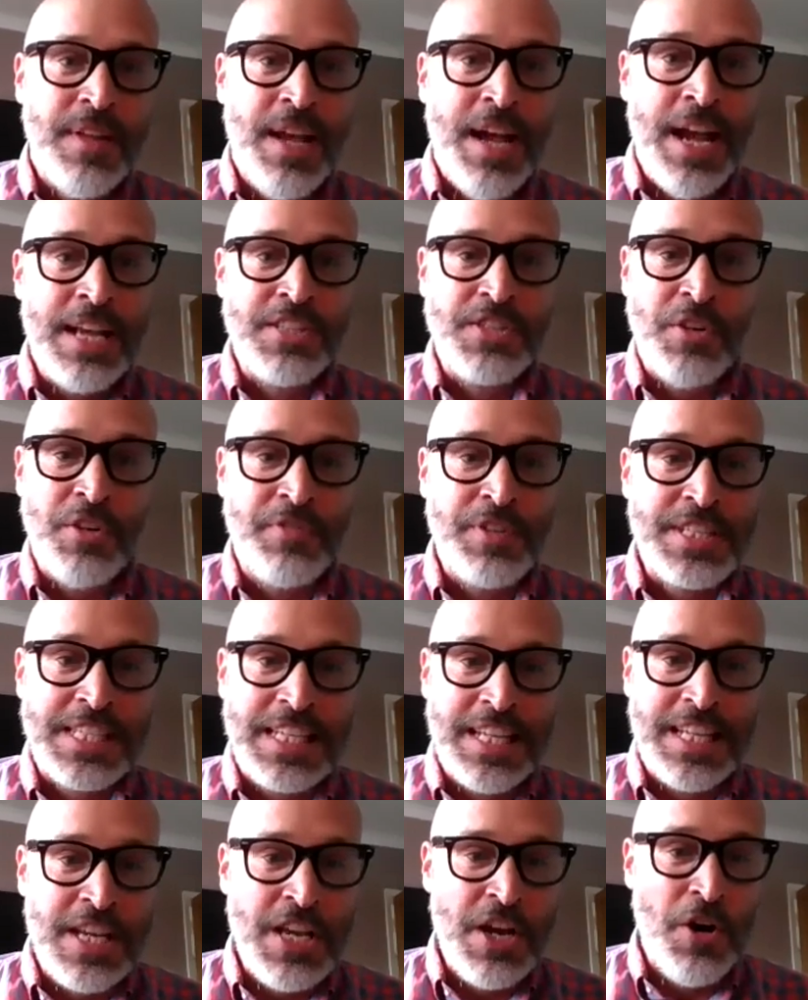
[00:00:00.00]
It's
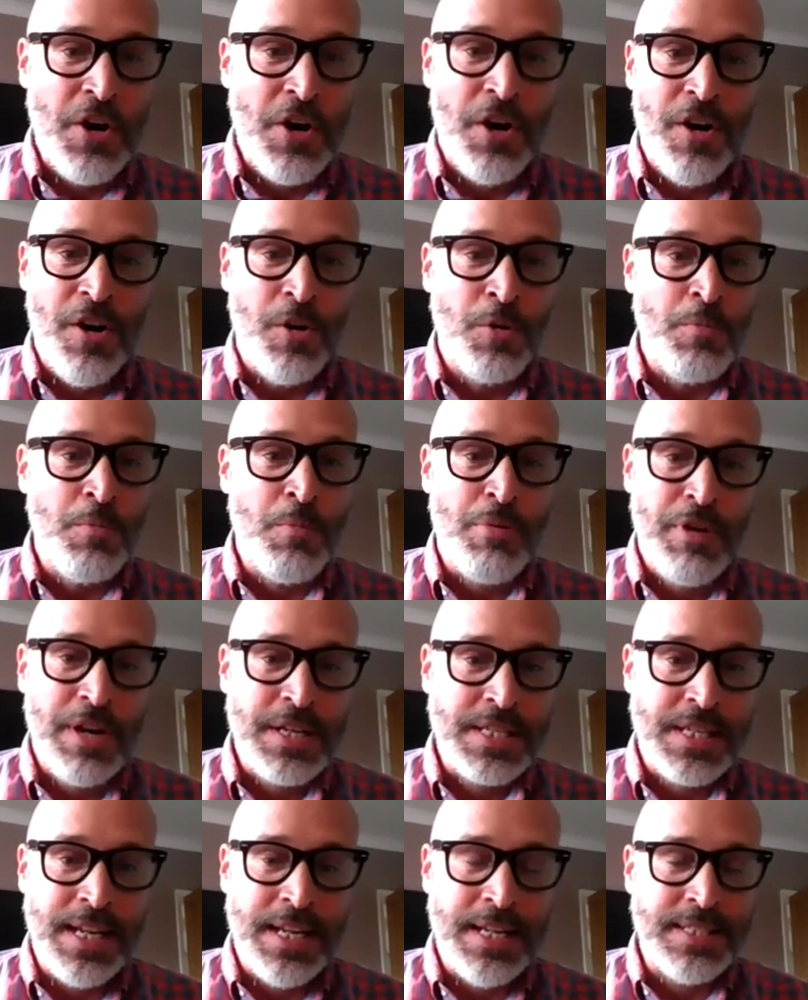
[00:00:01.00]
obviously
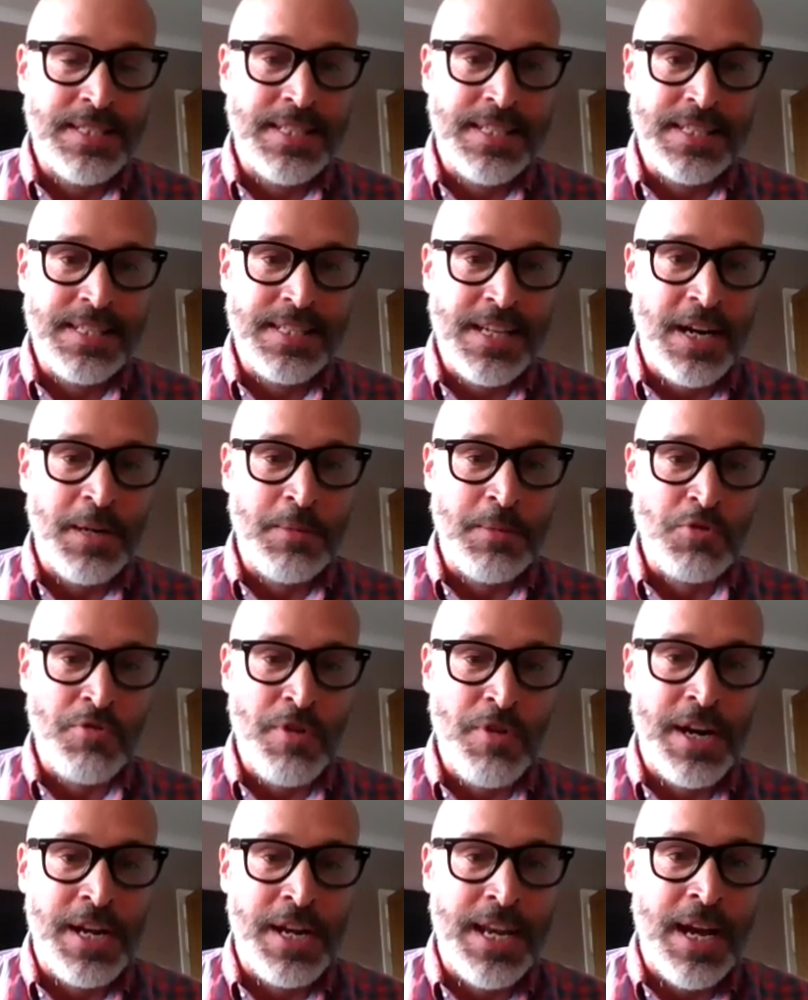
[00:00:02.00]
unprecedented times
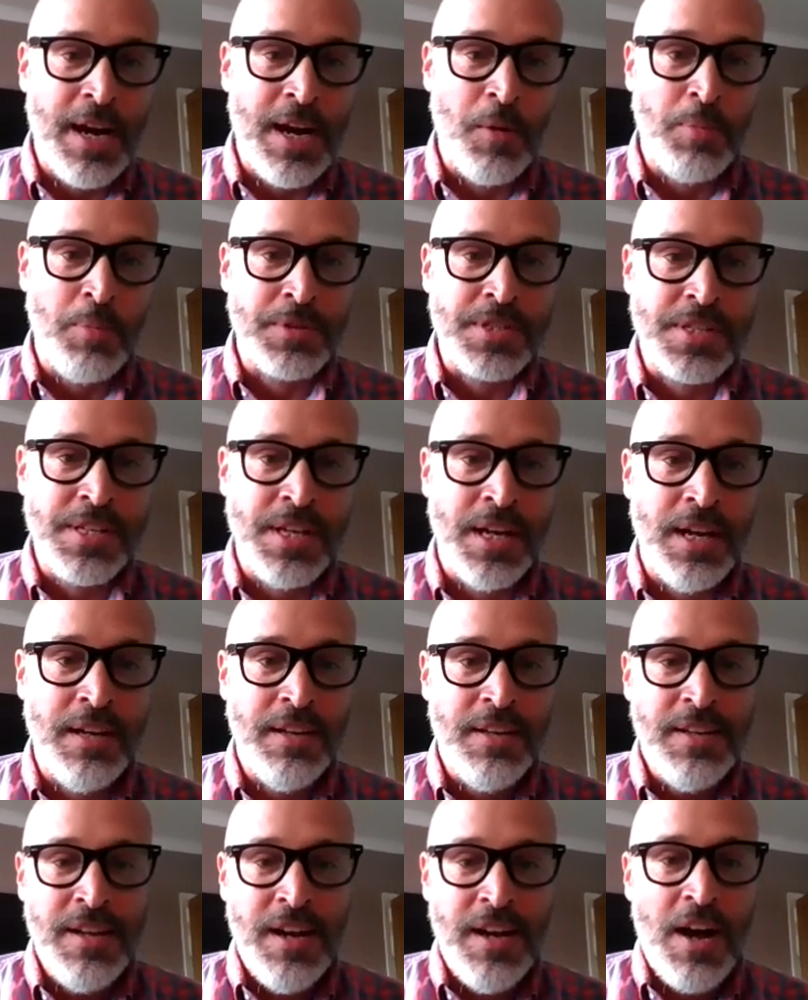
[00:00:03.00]
right now, but
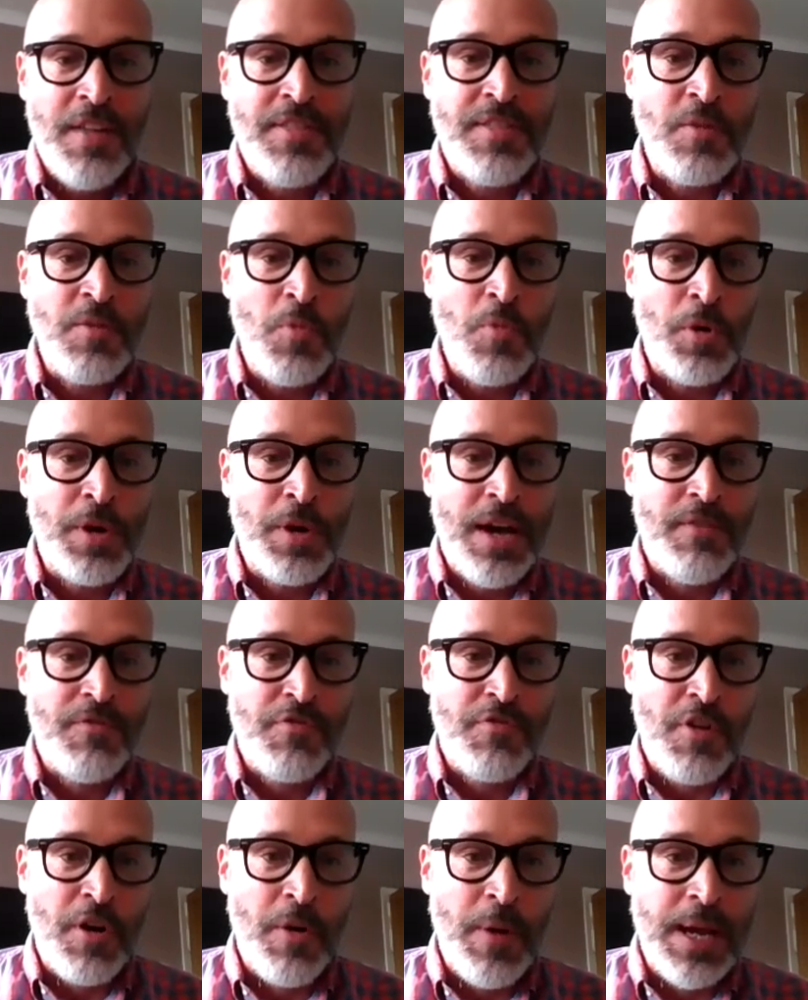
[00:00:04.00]
I think we'll get
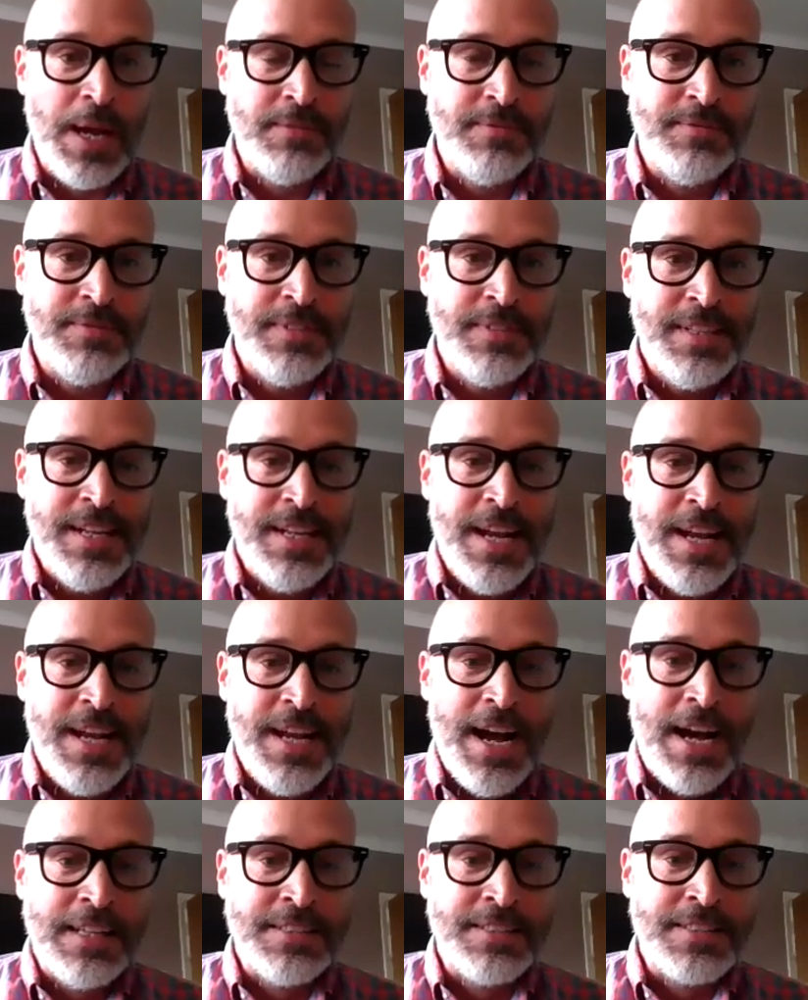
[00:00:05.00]
through it.
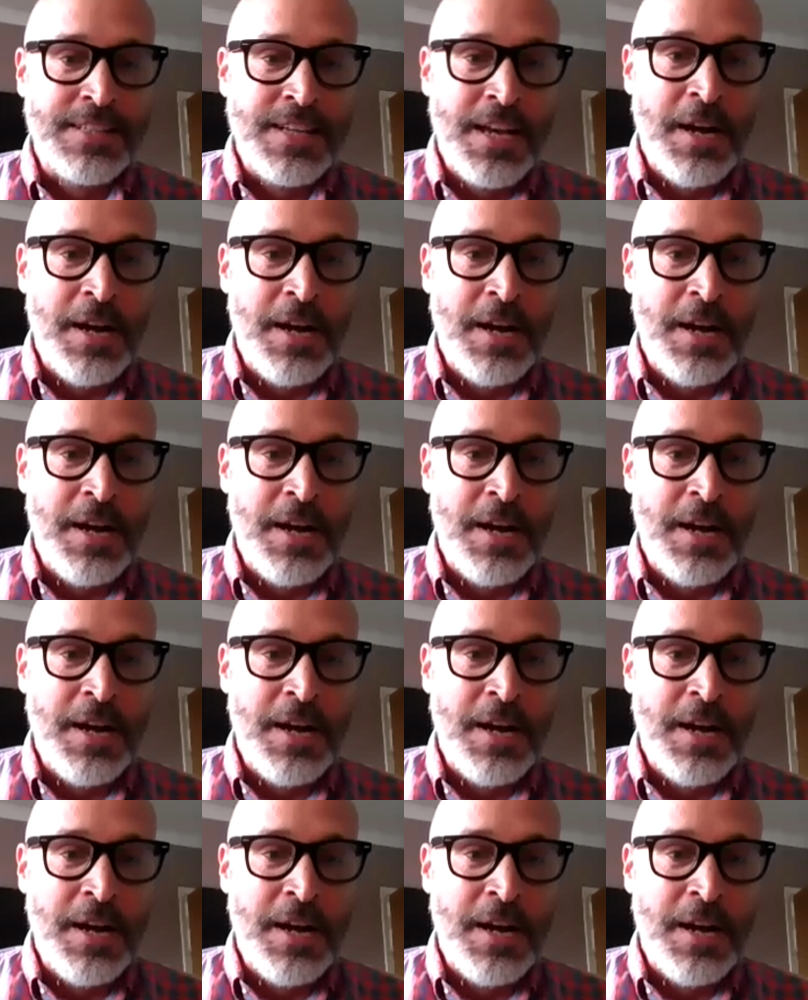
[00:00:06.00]
And